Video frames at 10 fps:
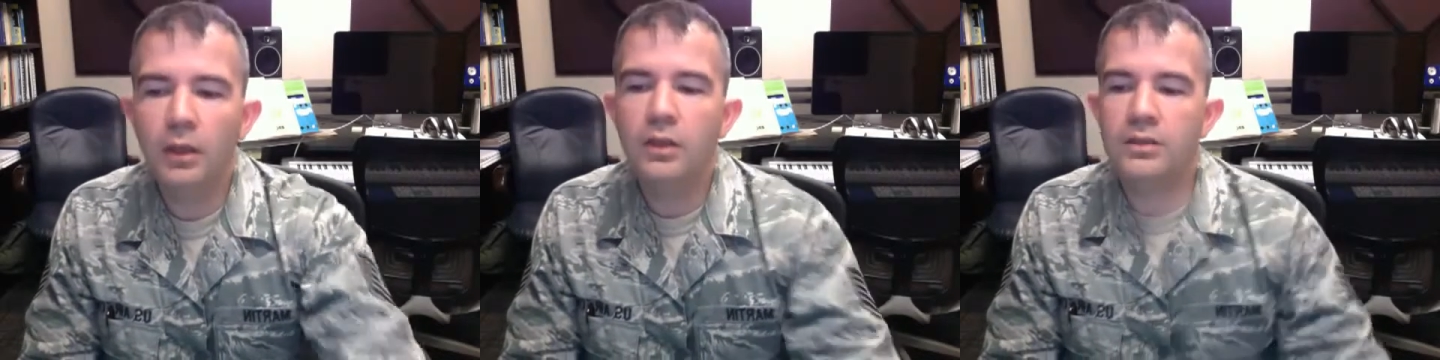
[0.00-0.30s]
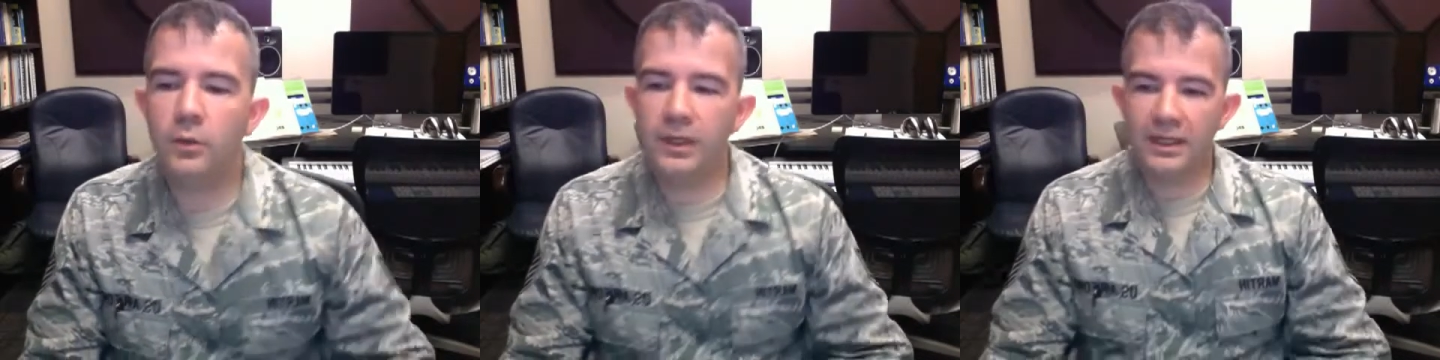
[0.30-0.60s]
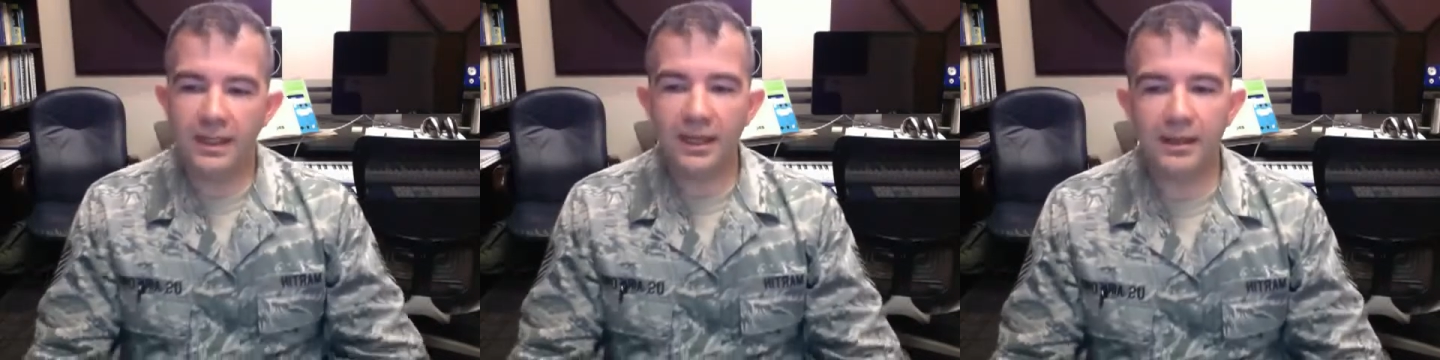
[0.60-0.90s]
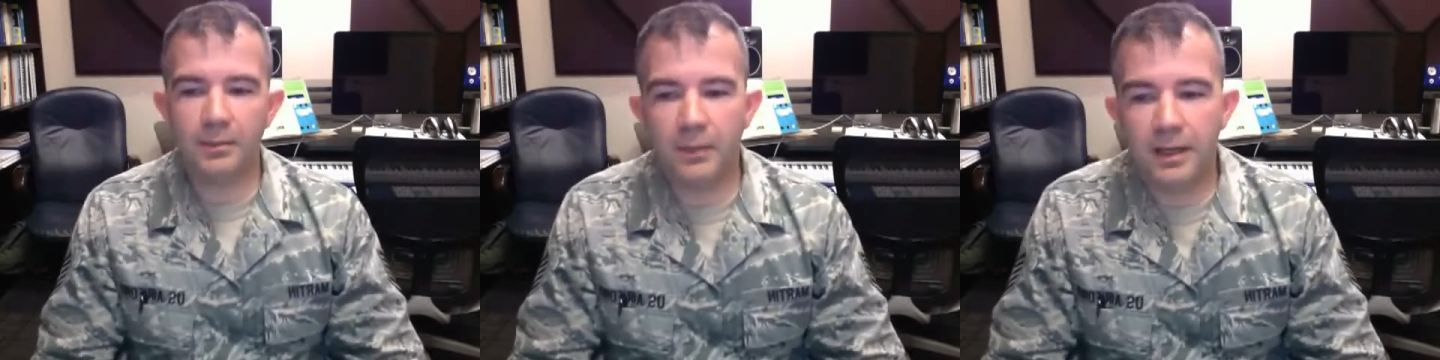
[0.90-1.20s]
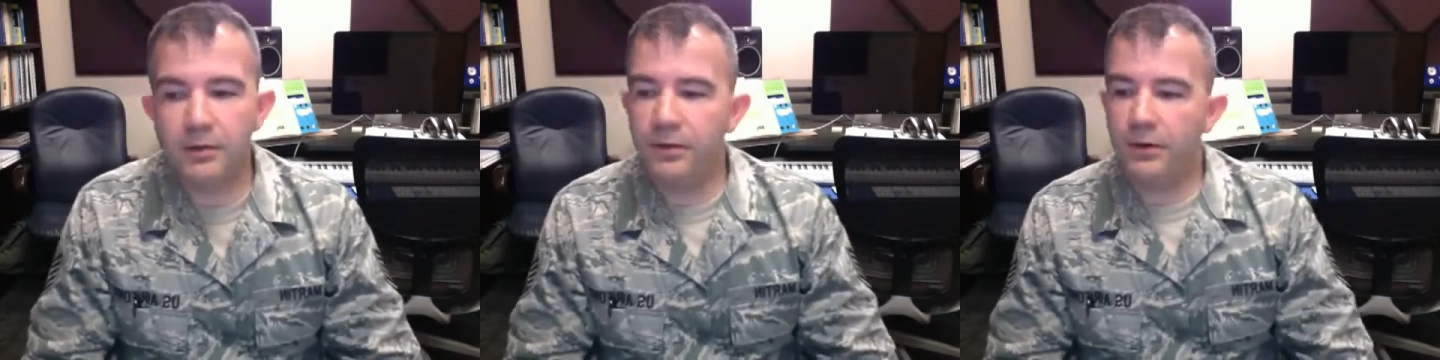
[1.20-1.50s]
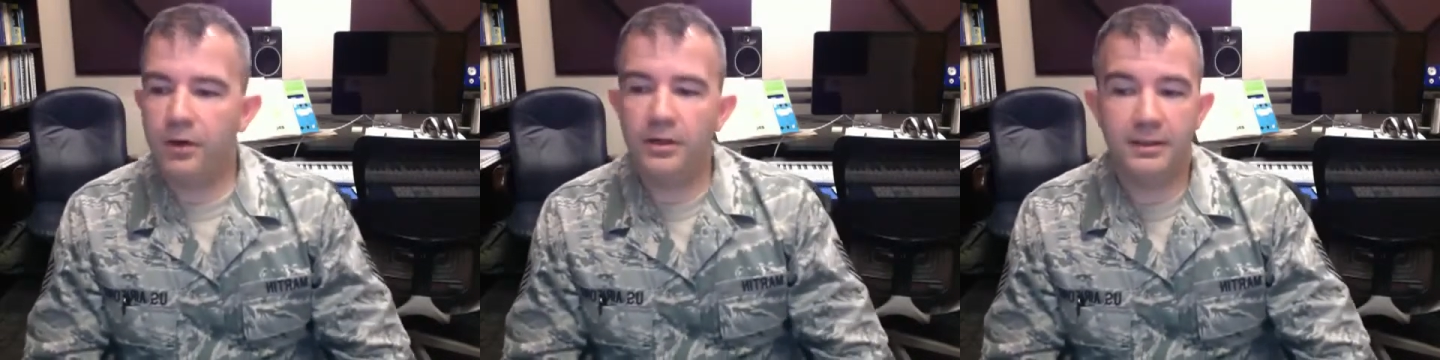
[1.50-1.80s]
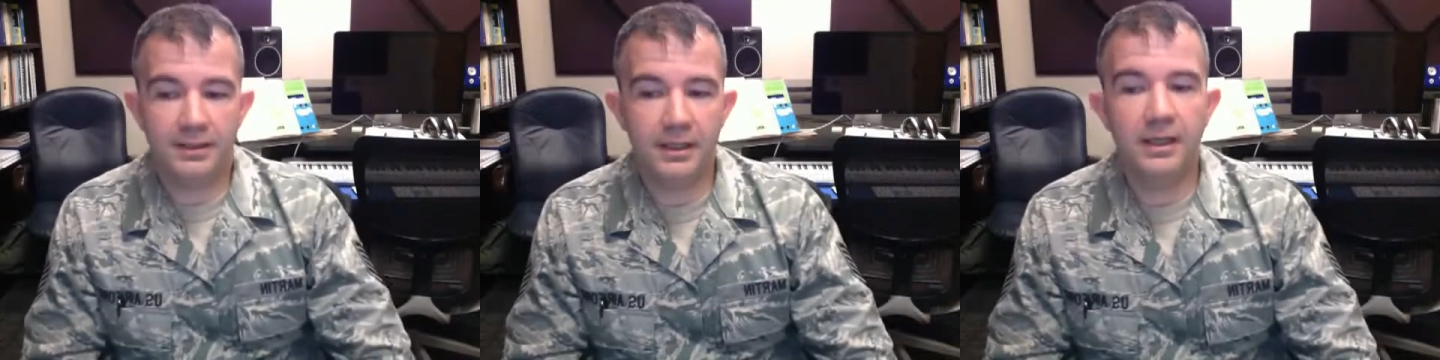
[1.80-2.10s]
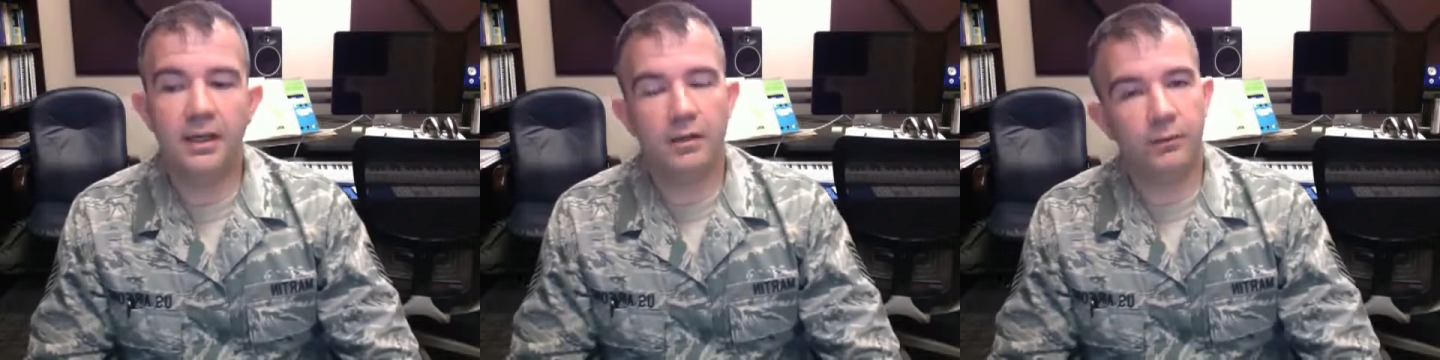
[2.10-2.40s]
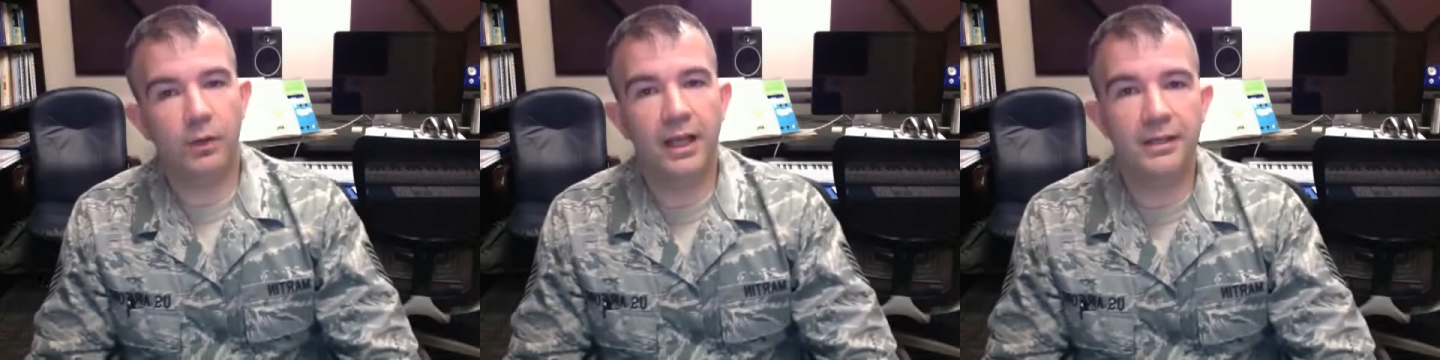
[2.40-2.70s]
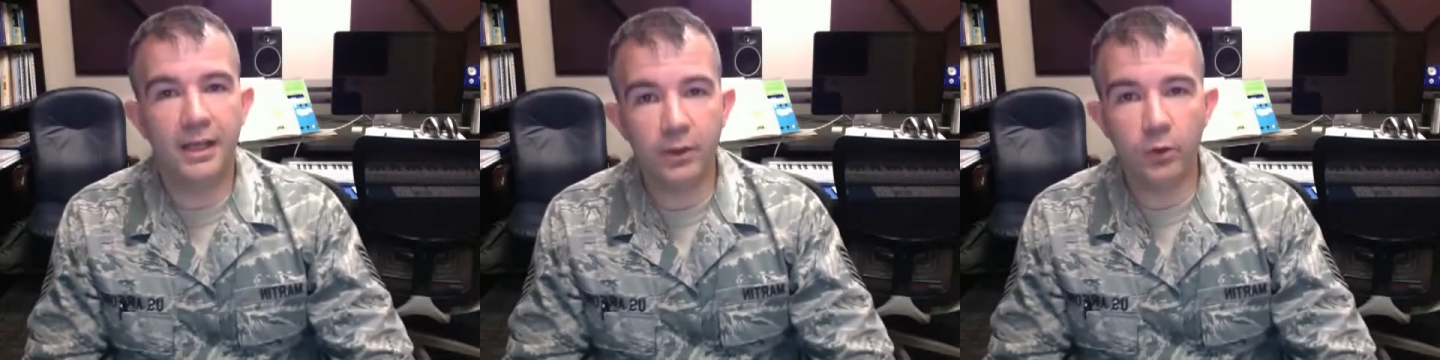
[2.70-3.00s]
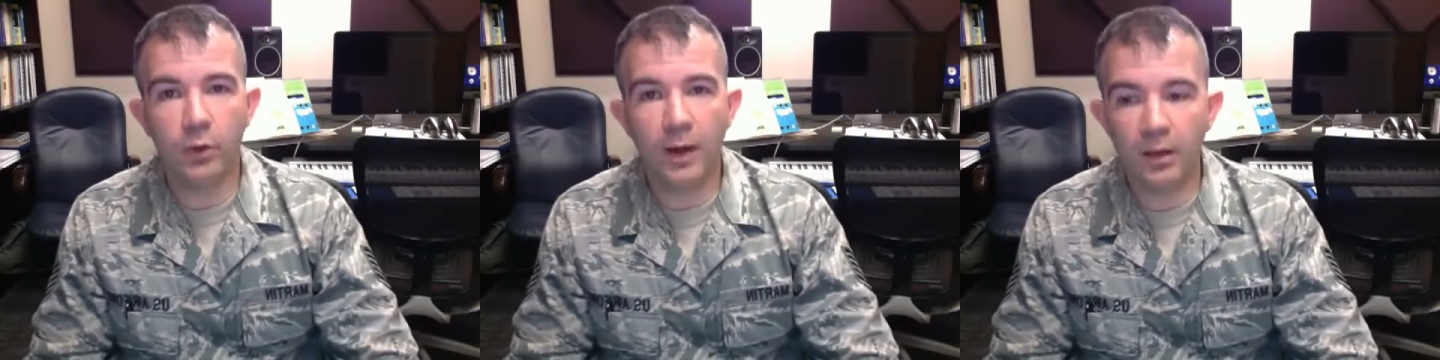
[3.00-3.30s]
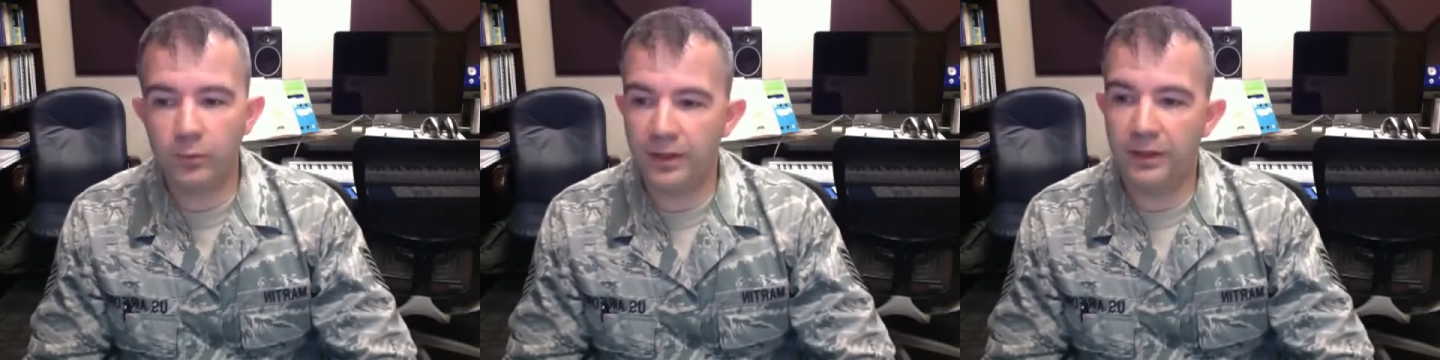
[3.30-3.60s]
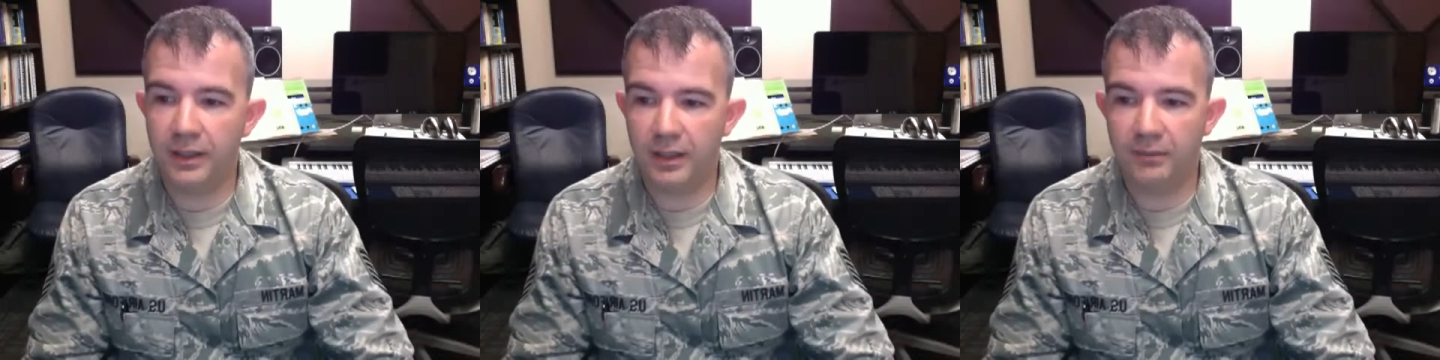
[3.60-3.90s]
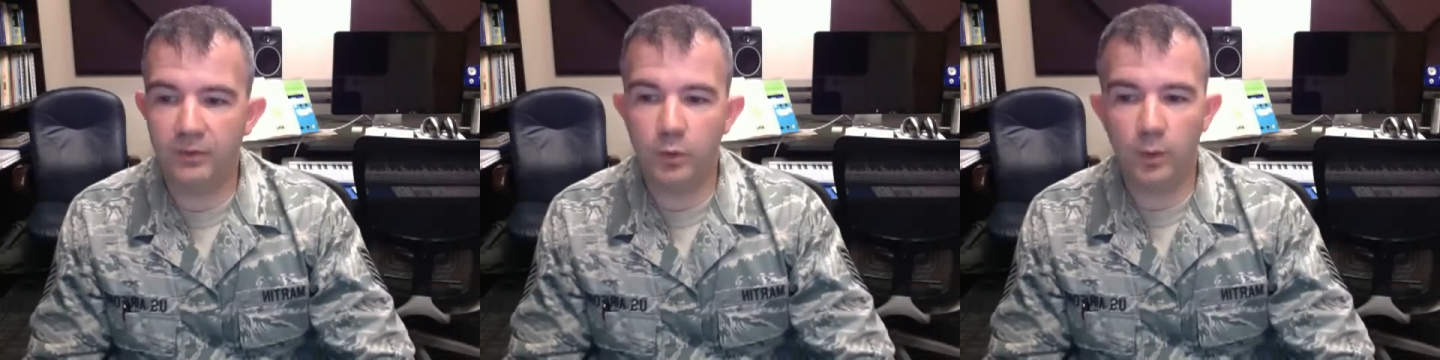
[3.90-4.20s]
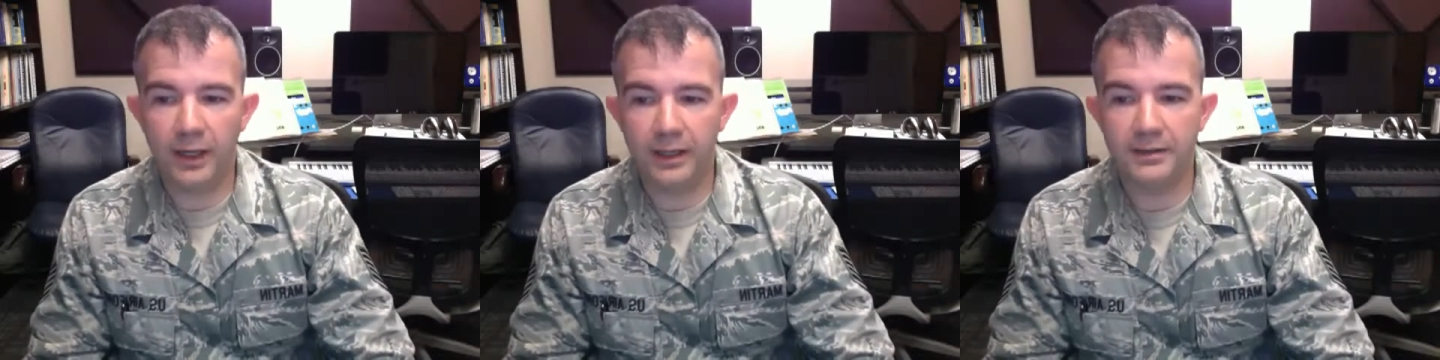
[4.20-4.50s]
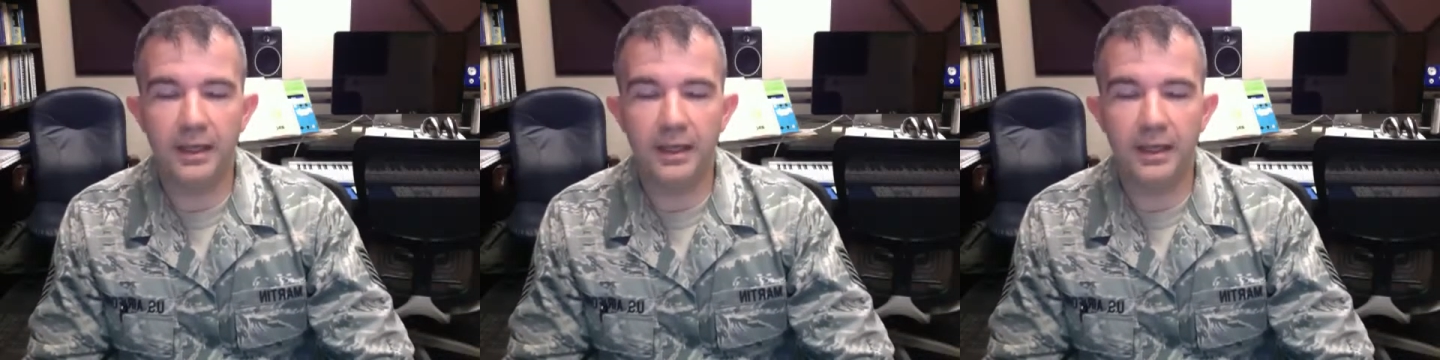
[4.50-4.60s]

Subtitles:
So we can take that minor third ascending interval and tinker around with it in a few ways